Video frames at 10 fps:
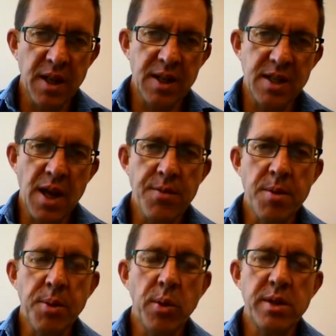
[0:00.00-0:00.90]
That same
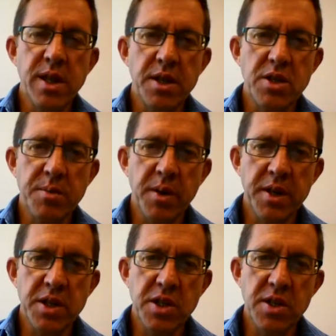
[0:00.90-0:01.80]
report touched upon
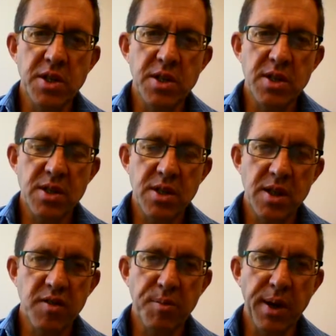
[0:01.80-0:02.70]
issues
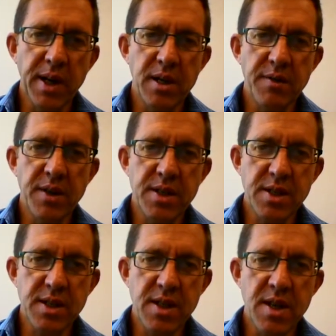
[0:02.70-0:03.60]
of
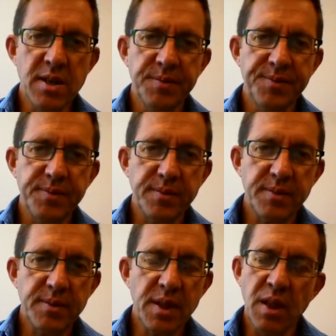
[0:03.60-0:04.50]
biodiversity.
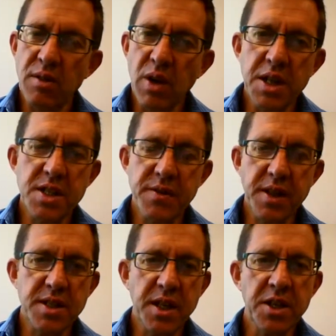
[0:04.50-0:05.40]
Rates of
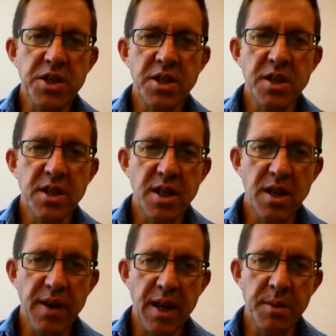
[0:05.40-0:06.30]
extinction
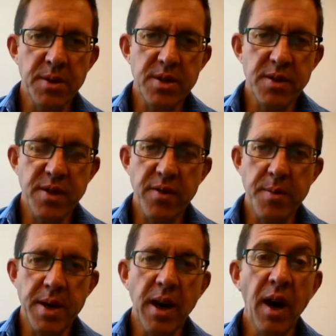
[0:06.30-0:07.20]
of animals have never
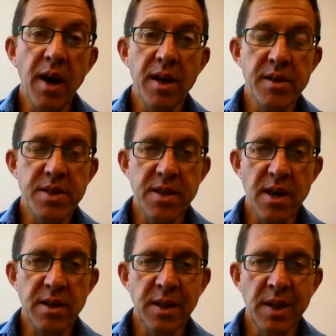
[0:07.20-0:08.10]
been higher, and
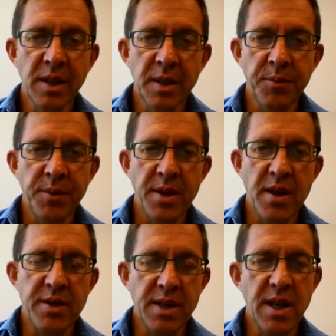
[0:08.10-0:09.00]
so
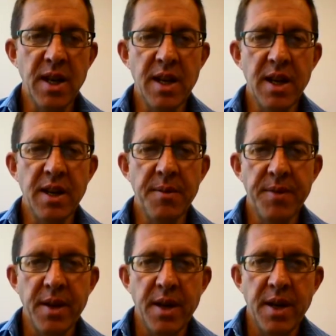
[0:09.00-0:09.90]
there is clearly
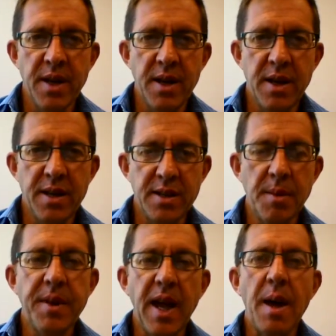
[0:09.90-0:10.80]

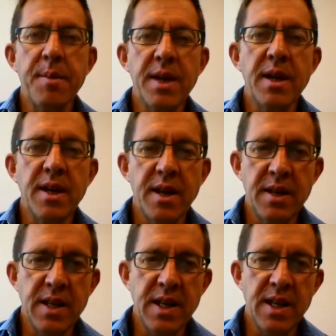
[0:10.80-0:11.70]
something happening
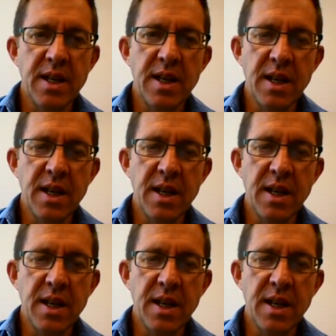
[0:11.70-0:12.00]
in the